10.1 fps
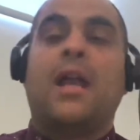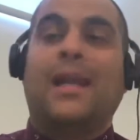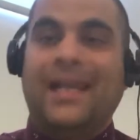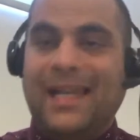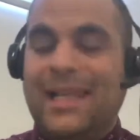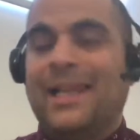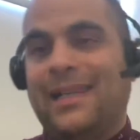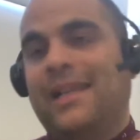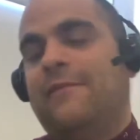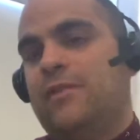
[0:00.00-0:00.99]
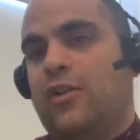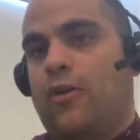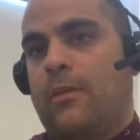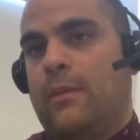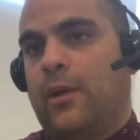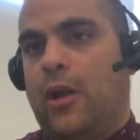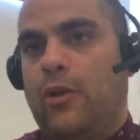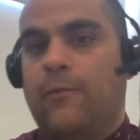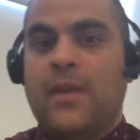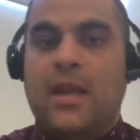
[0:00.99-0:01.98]
Leave me a comment
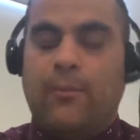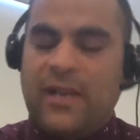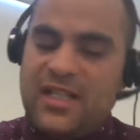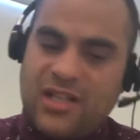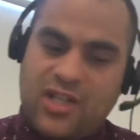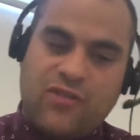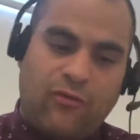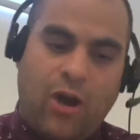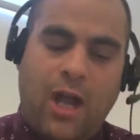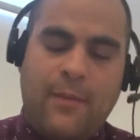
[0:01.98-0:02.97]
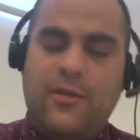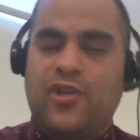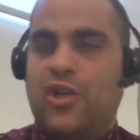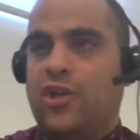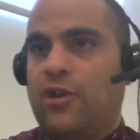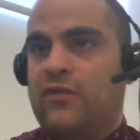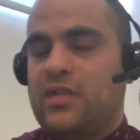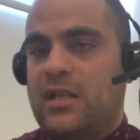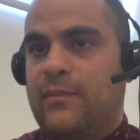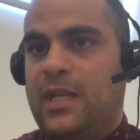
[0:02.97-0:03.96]
below. Please subscribe so you can
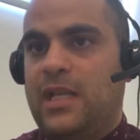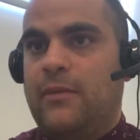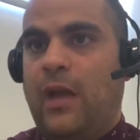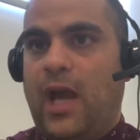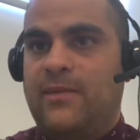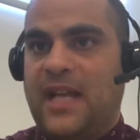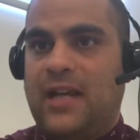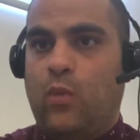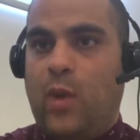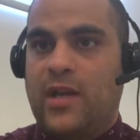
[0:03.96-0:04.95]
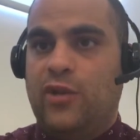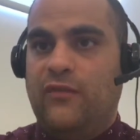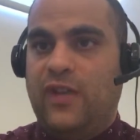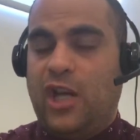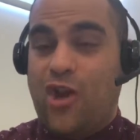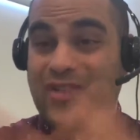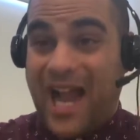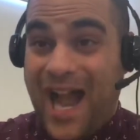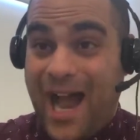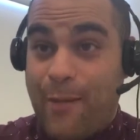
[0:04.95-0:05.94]
obviously be updated when new videos
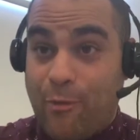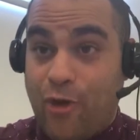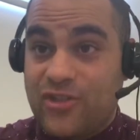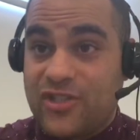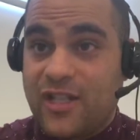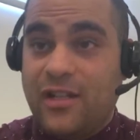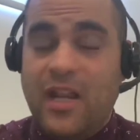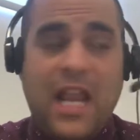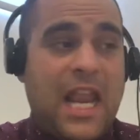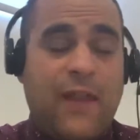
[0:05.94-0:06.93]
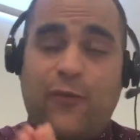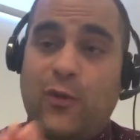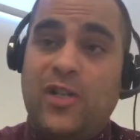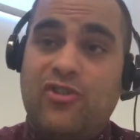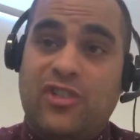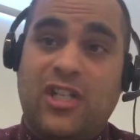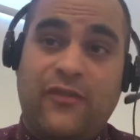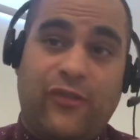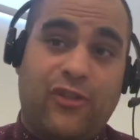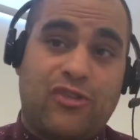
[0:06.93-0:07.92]
are posted. If you're interested,
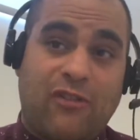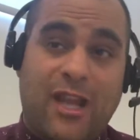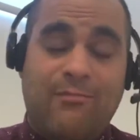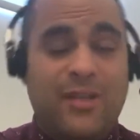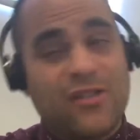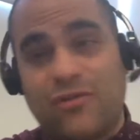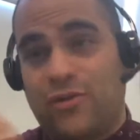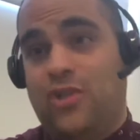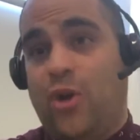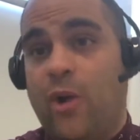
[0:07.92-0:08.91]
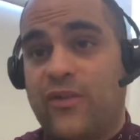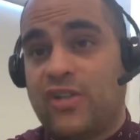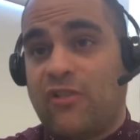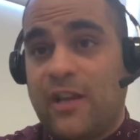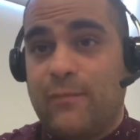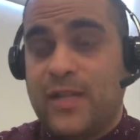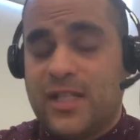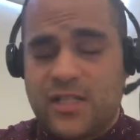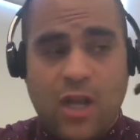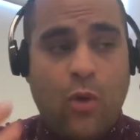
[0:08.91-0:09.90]
if you're an Australian business or you know of Australian
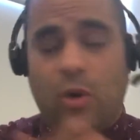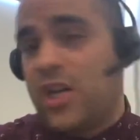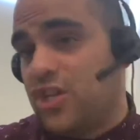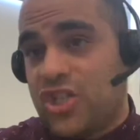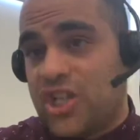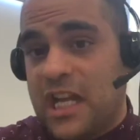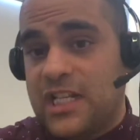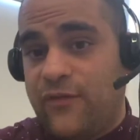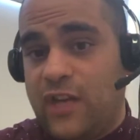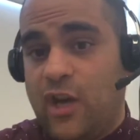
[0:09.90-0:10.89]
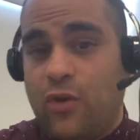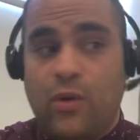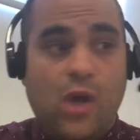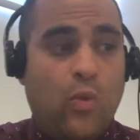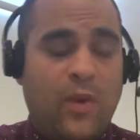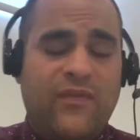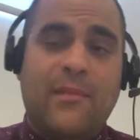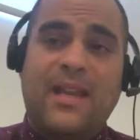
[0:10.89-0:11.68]
business, why don't you just share this video with them?